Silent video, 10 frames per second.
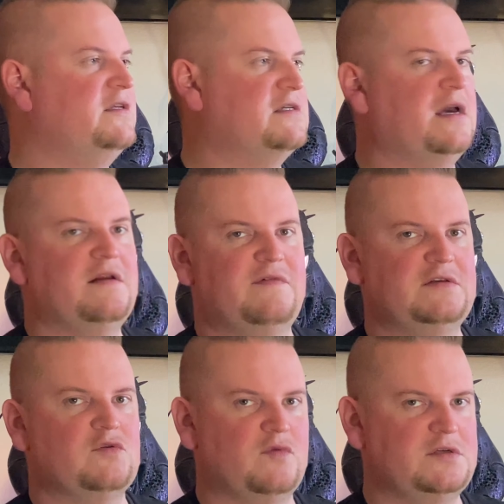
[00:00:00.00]
kind of his
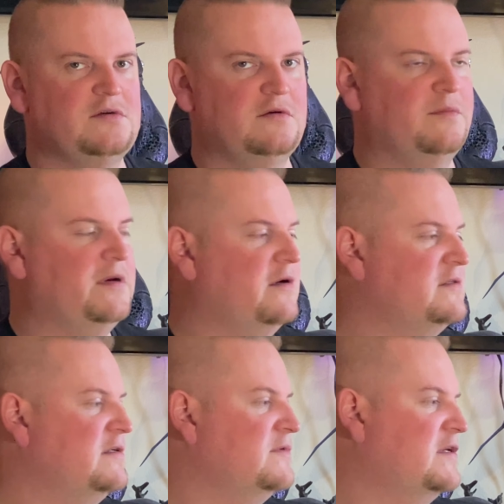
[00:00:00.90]
original appearance
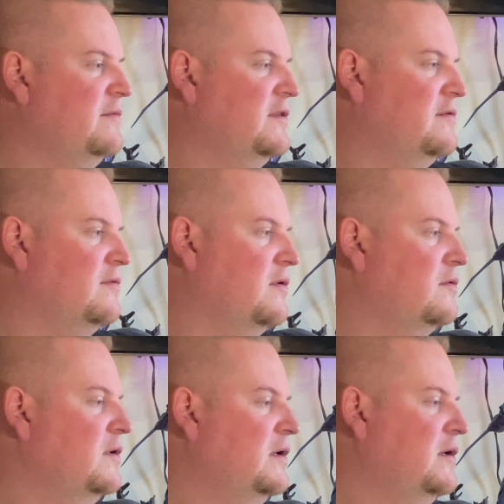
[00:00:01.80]
that was coming through,
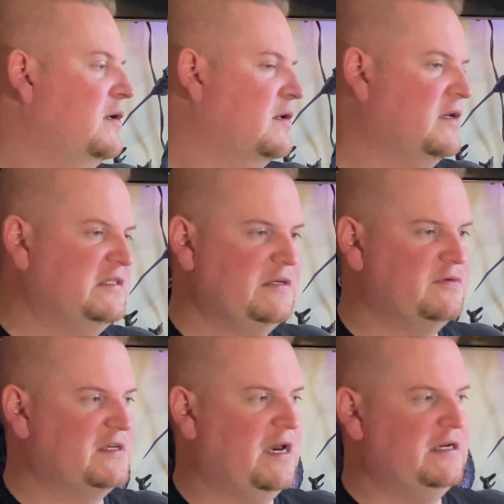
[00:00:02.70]
because he was
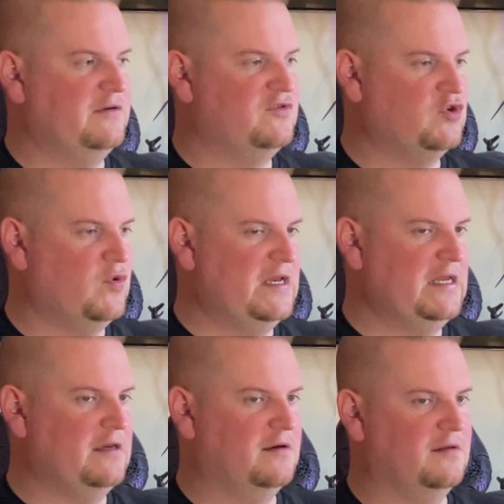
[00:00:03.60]
kind of
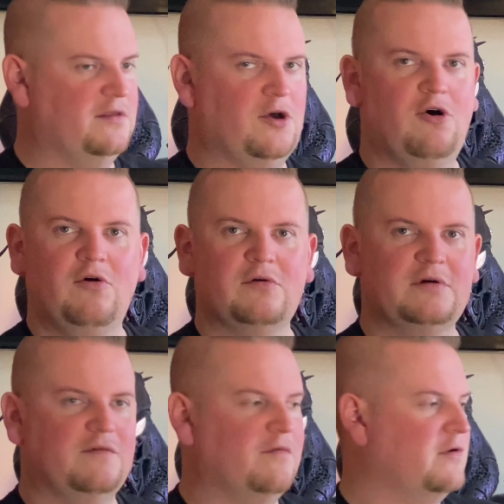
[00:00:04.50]
twinning the Hulk
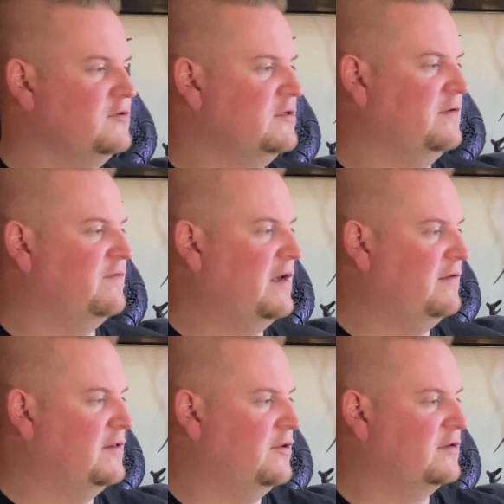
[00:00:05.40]
version of how
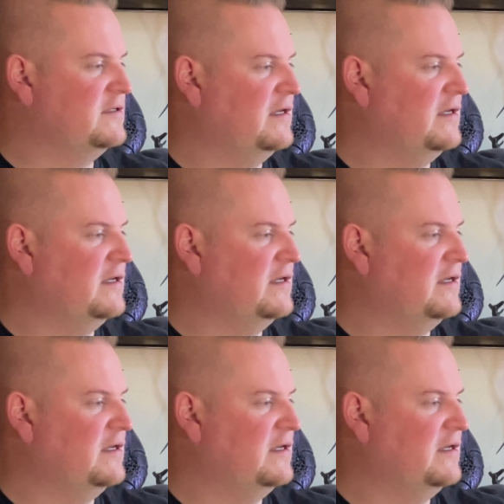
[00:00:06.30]
he looked.